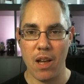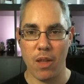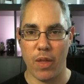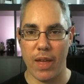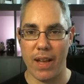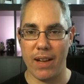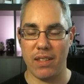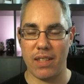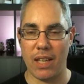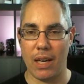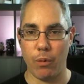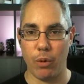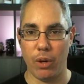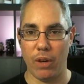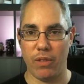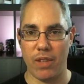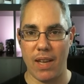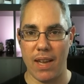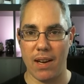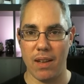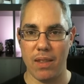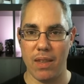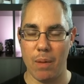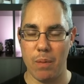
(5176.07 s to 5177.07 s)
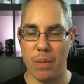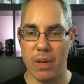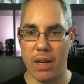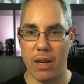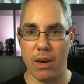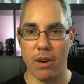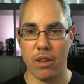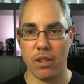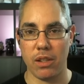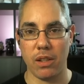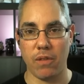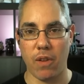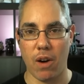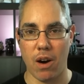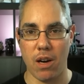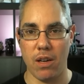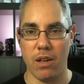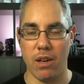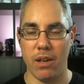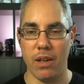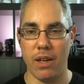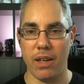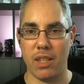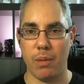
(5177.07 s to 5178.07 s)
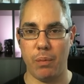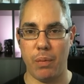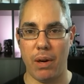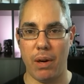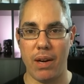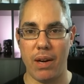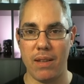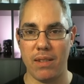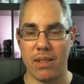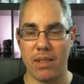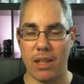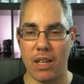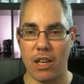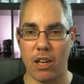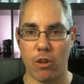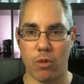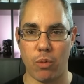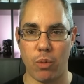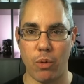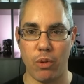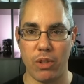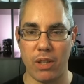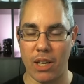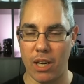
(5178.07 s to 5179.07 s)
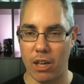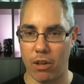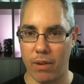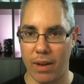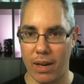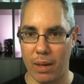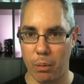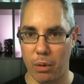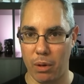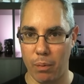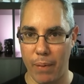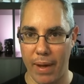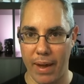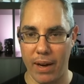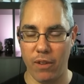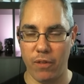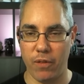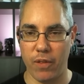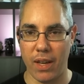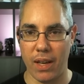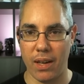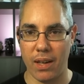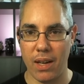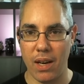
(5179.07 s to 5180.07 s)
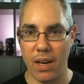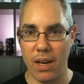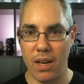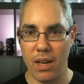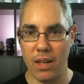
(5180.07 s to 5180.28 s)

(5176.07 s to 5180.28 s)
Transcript: things that would have taken them years of hard-earned experience, and it was an incredible benefit